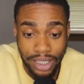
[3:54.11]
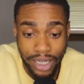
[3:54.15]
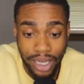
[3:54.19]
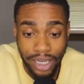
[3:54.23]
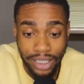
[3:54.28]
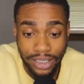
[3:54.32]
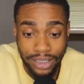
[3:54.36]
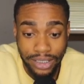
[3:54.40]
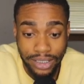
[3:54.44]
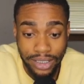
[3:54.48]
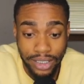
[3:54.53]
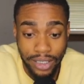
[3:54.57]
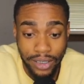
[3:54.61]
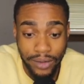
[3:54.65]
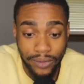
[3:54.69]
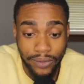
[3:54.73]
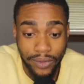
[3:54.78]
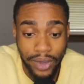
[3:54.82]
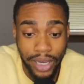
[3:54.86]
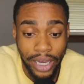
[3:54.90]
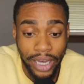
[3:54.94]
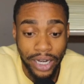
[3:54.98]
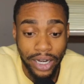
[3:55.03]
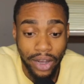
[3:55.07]
That's
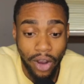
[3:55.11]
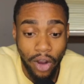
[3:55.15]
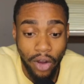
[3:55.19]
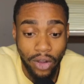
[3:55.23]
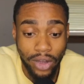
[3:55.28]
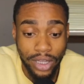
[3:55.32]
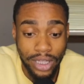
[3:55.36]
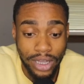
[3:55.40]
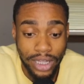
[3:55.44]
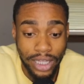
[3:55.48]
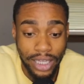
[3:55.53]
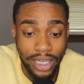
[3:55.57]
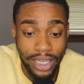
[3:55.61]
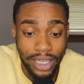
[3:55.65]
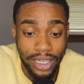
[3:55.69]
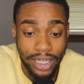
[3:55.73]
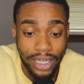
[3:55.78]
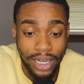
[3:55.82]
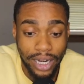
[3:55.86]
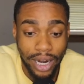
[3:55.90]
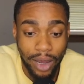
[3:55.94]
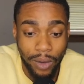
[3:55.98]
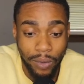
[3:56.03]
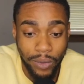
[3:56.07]
tough. And the only
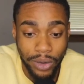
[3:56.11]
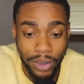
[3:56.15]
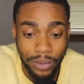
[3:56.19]
thing that I